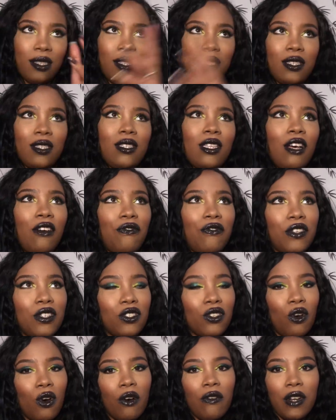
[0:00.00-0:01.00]
the stuff
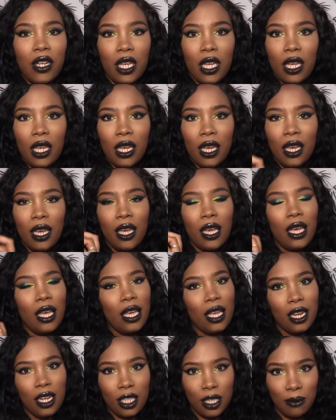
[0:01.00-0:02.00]
is already
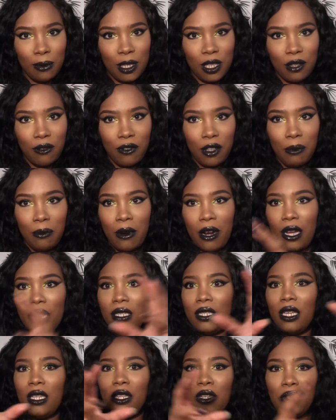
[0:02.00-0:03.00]
inexpensively
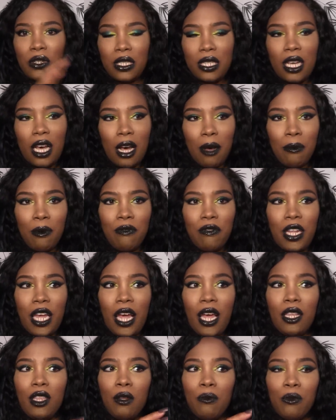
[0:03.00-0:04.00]
priced and then on top of
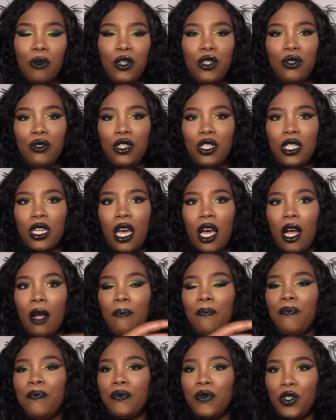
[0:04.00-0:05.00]
that the more you shop